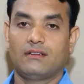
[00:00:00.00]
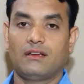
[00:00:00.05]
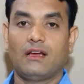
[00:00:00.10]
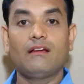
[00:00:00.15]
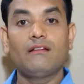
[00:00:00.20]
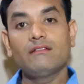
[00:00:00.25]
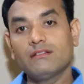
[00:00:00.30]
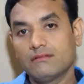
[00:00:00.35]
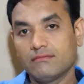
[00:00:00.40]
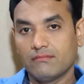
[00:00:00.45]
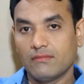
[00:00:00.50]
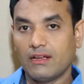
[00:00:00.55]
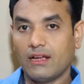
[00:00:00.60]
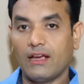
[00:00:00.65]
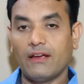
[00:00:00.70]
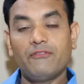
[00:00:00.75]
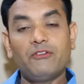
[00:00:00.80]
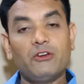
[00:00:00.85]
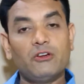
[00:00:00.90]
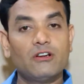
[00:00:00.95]

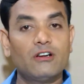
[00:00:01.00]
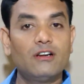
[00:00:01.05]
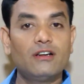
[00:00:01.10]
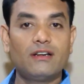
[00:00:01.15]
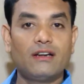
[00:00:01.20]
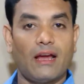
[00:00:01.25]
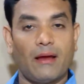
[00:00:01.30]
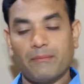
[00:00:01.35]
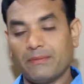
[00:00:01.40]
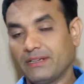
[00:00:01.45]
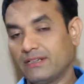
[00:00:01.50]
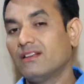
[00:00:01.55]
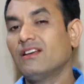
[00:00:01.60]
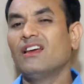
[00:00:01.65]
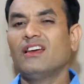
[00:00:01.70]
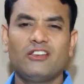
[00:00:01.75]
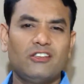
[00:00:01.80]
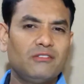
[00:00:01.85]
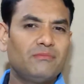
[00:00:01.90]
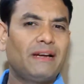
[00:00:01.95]
Have you heard?
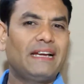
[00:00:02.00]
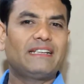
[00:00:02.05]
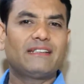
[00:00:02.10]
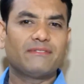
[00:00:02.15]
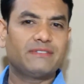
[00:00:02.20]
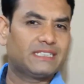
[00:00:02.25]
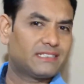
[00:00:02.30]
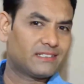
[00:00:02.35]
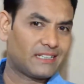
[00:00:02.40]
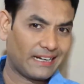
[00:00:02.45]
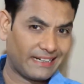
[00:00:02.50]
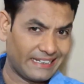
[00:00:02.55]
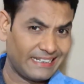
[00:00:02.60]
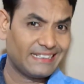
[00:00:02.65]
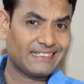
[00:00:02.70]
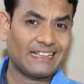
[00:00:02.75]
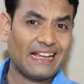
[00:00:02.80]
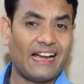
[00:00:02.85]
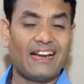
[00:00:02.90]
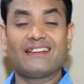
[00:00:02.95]
You might have
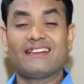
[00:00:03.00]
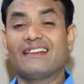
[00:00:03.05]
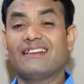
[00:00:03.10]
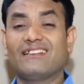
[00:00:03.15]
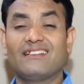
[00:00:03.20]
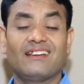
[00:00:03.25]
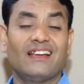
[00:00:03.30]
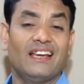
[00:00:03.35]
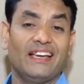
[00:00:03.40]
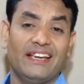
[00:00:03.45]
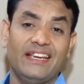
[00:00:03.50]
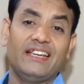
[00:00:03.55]
studied that in